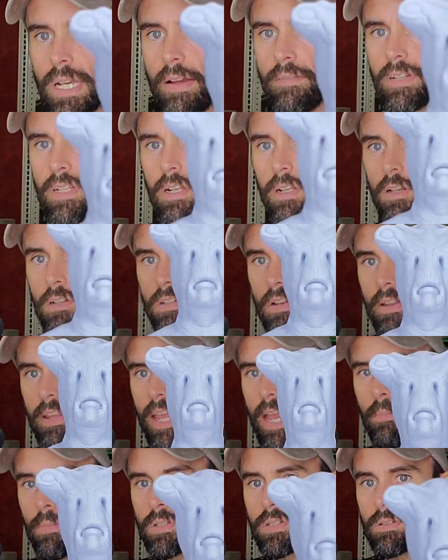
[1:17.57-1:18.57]
obviously closer to the
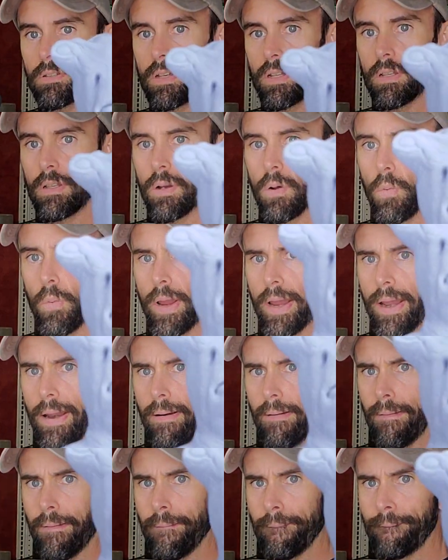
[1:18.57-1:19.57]
camera, so it's going to look
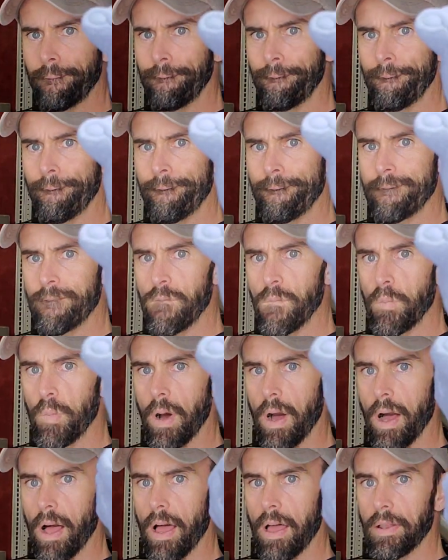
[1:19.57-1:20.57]
weird,
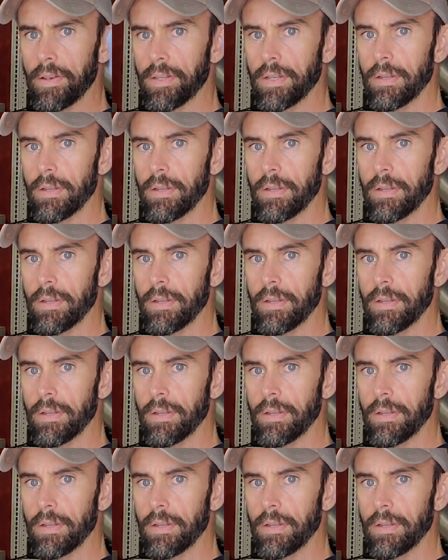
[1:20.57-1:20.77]
but